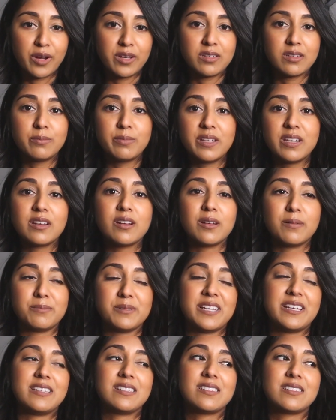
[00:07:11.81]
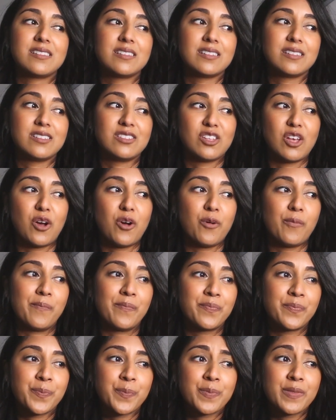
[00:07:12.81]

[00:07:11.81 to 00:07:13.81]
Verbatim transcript: you'll be in a good place. So